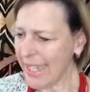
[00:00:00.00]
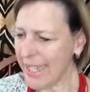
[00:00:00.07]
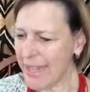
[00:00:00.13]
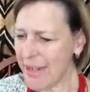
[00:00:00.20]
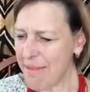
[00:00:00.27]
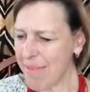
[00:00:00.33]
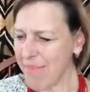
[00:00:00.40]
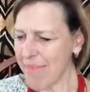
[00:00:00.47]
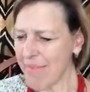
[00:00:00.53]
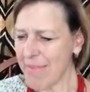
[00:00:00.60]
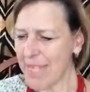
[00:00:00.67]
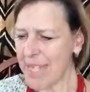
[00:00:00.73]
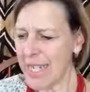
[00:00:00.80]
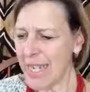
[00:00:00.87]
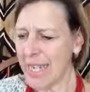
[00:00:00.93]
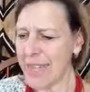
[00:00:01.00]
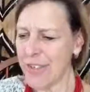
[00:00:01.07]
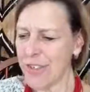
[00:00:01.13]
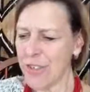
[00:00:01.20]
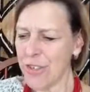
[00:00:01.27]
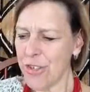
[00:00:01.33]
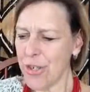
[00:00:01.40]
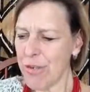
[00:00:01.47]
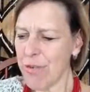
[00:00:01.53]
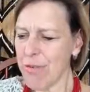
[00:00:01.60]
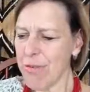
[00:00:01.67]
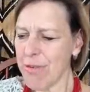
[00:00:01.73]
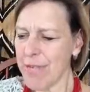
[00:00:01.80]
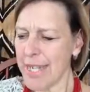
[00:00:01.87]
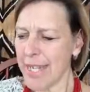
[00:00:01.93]
And
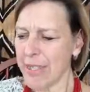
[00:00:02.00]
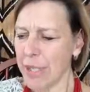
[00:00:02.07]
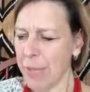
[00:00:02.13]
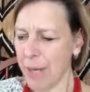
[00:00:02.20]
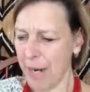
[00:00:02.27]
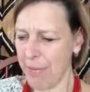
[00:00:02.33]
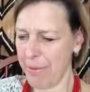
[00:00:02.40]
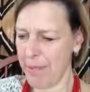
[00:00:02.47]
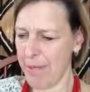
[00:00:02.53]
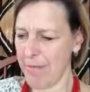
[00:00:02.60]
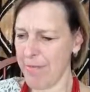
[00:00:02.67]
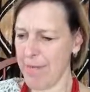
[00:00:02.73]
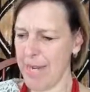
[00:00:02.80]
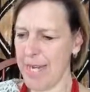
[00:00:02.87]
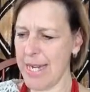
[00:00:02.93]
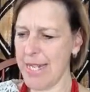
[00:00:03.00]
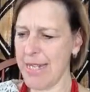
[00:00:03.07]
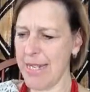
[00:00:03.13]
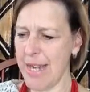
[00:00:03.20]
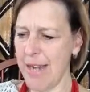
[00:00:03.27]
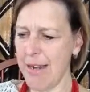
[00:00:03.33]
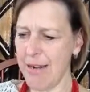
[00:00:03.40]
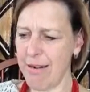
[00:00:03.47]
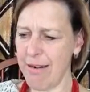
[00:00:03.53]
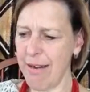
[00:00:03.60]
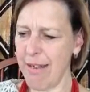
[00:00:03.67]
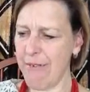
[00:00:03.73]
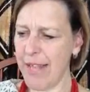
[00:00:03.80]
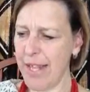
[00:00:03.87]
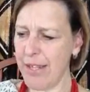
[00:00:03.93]
so the other problem in their
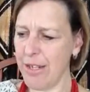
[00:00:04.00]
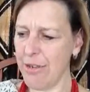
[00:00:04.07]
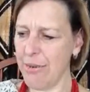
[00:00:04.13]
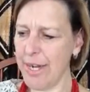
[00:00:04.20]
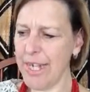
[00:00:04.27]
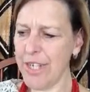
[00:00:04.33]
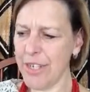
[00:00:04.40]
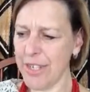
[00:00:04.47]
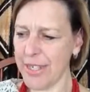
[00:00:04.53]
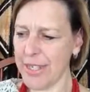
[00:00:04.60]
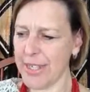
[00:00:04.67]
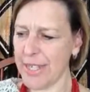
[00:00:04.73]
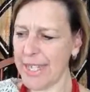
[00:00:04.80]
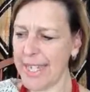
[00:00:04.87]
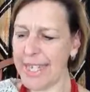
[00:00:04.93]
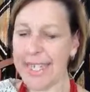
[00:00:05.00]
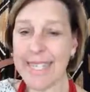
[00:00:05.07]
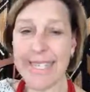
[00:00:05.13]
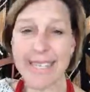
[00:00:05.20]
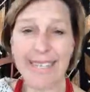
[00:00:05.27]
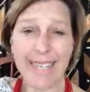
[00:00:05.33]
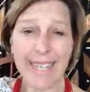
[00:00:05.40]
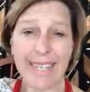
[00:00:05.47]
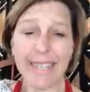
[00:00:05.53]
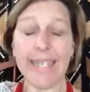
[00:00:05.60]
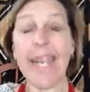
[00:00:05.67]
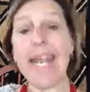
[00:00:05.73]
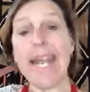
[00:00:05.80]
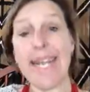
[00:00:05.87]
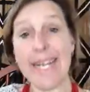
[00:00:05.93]
evaluation is that